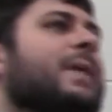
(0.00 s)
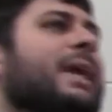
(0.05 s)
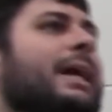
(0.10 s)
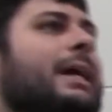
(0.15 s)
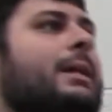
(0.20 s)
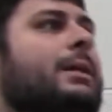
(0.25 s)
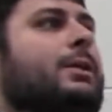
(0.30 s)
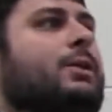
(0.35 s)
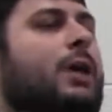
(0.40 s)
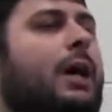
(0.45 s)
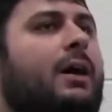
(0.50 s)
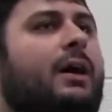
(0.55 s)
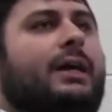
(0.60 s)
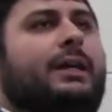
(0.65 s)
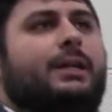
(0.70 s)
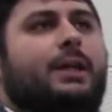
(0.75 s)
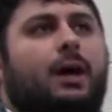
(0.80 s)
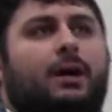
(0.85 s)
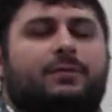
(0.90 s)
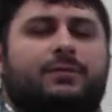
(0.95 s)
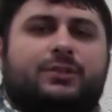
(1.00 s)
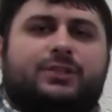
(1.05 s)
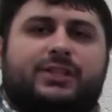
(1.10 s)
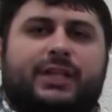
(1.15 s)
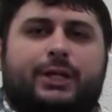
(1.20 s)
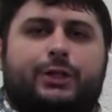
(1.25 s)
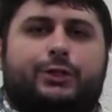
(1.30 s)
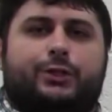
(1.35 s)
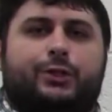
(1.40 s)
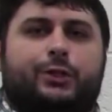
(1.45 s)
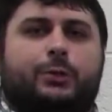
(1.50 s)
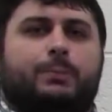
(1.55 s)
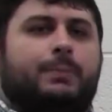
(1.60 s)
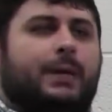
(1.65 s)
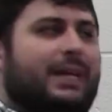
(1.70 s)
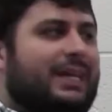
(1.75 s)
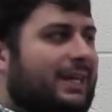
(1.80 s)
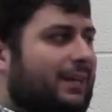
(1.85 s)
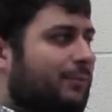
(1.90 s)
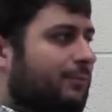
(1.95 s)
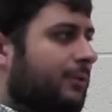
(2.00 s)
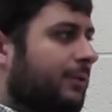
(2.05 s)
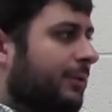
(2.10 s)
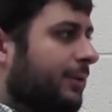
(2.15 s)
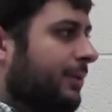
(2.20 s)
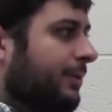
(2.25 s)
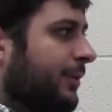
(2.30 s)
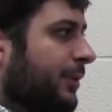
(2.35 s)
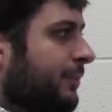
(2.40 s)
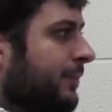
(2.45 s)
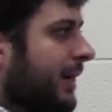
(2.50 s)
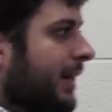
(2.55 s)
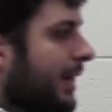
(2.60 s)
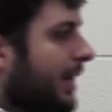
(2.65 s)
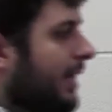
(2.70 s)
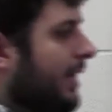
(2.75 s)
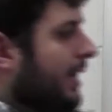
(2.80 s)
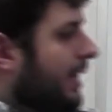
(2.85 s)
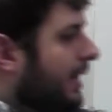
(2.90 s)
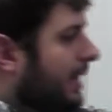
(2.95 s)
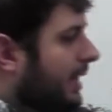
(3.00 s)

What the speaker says: in conversation, you might